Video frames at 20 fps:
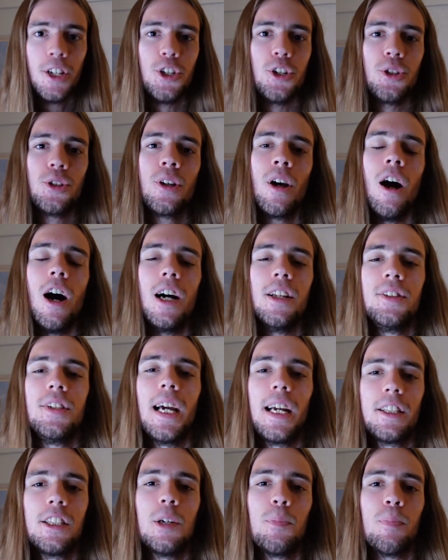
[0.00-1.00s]
Just
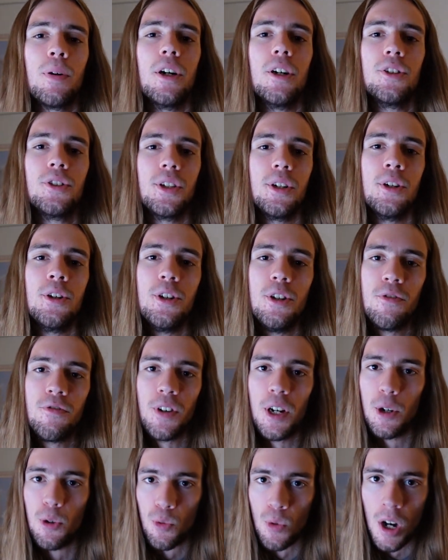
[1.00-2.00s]
contact the person who you
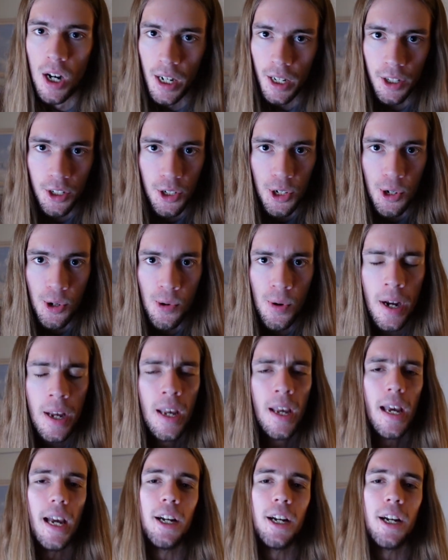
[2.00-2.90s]
felt wronged you,